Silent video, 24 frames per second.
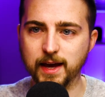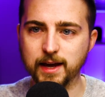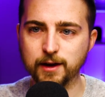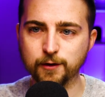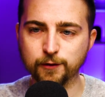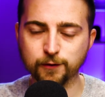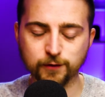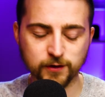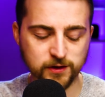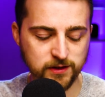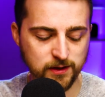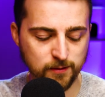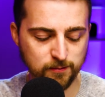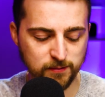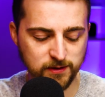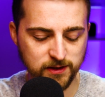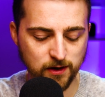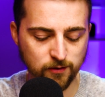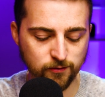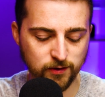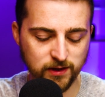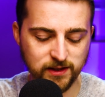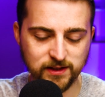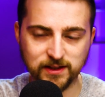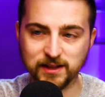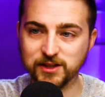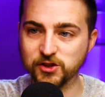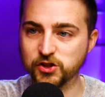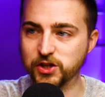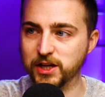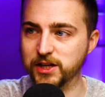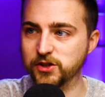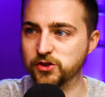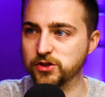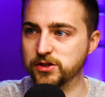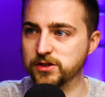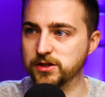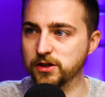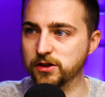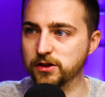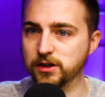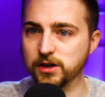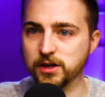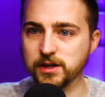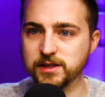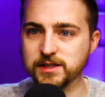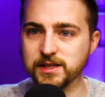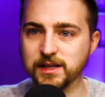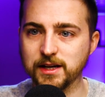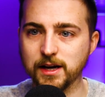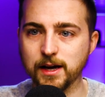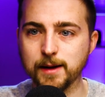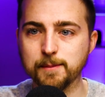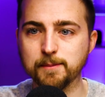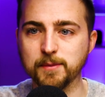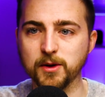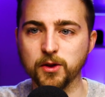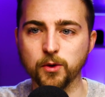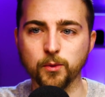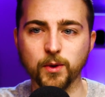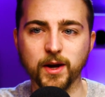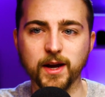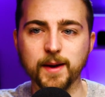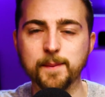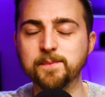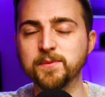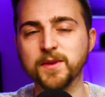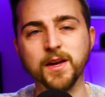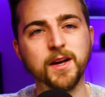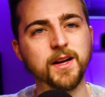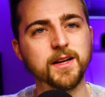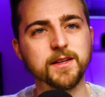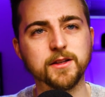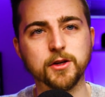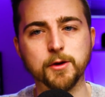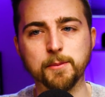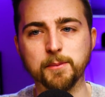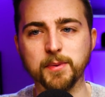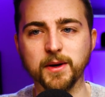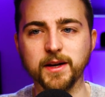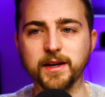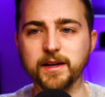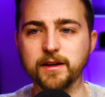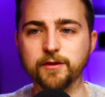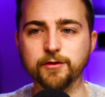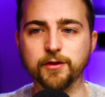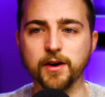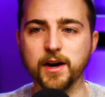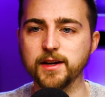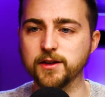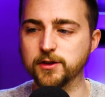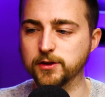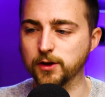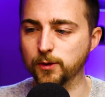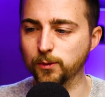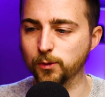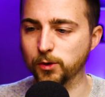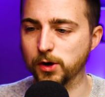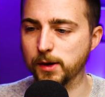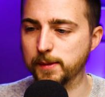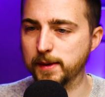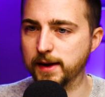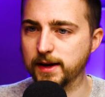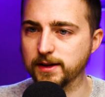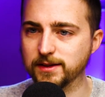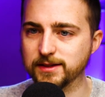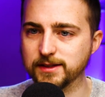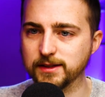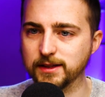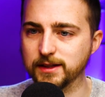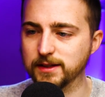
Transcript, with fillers: If for some bizarre reason it changes to 39, by the way, completely fine, don't worry about